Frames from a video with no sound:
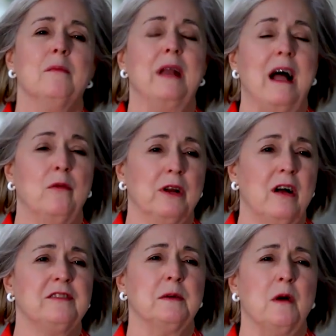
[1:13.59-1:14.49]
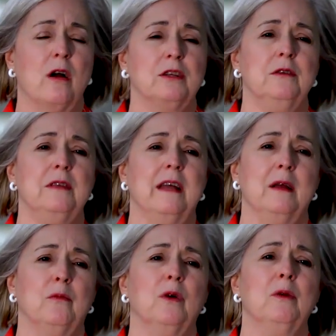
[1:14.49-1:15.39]
but I would also argue that
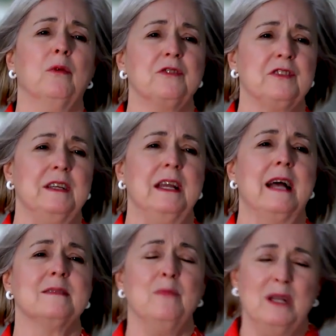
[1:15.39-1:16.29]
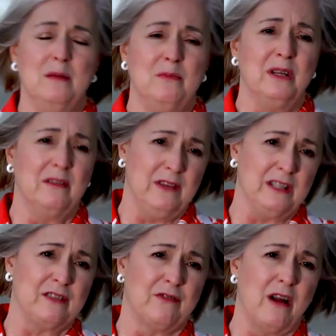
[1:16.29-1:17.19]
it, we will see as many
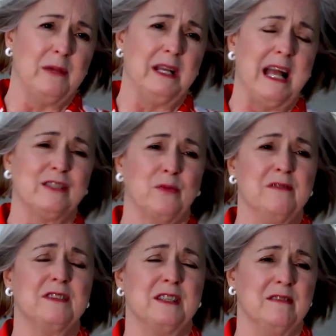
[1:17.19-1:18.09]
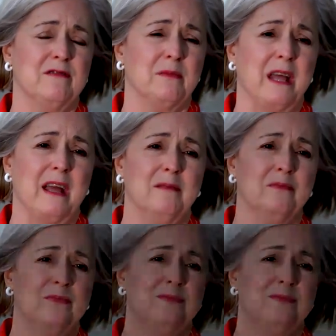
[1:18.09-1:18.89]
benefits from it as we've seen from that.